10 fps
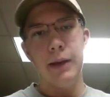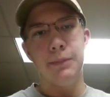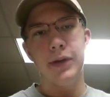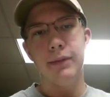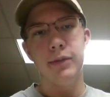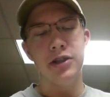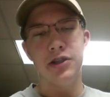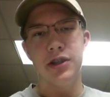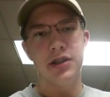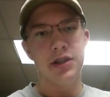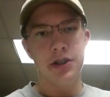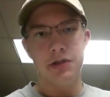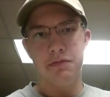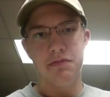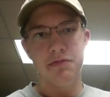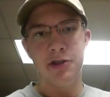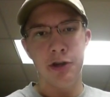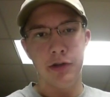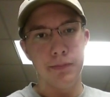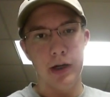pretty much just
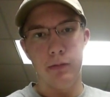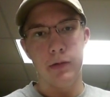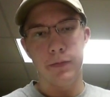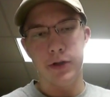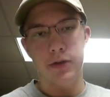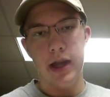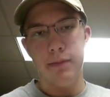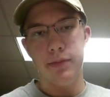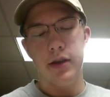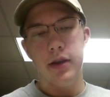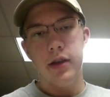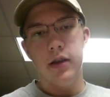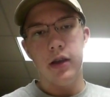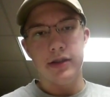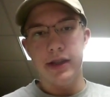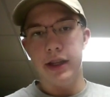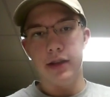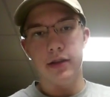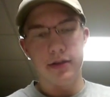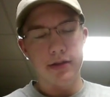shoot the bottom one for trap.
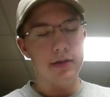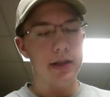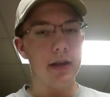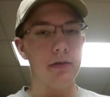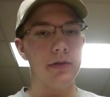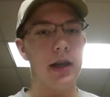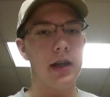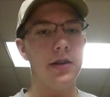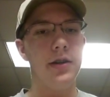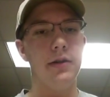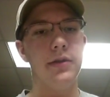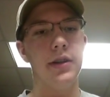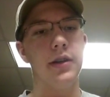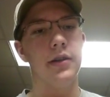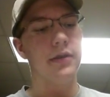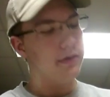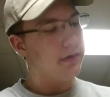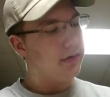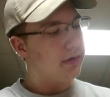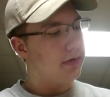Singles, I shoot
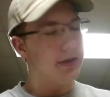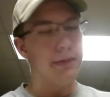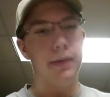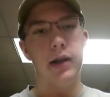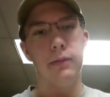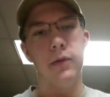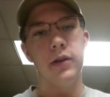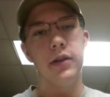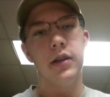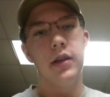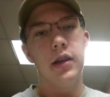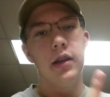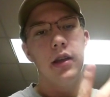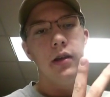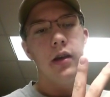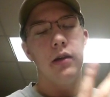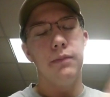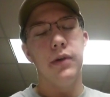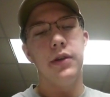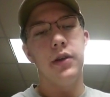just the bottom one.
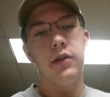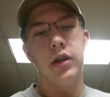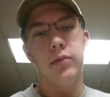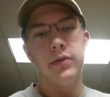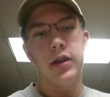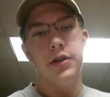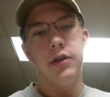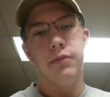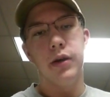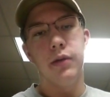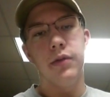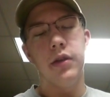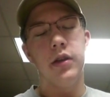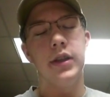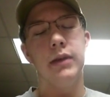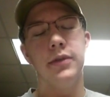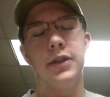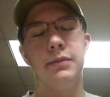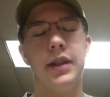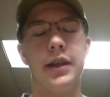But during doubles, I shoot both. Doubles
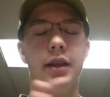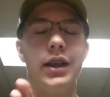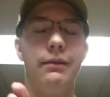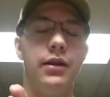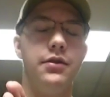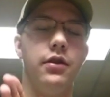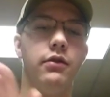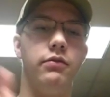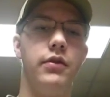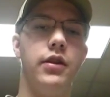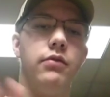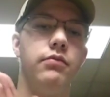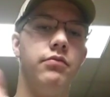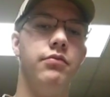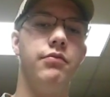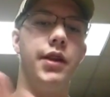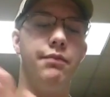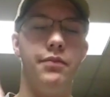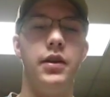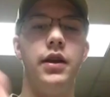is when they can come out to the, you